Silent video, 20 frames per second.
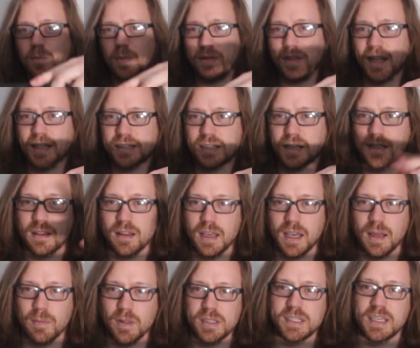but that's the
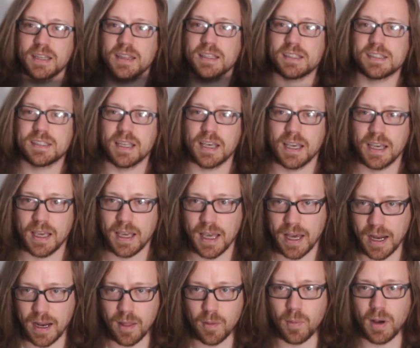claim. Let's get this thing
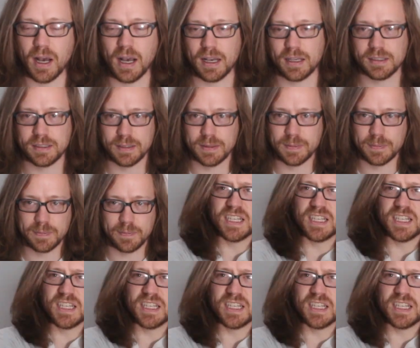out of the box.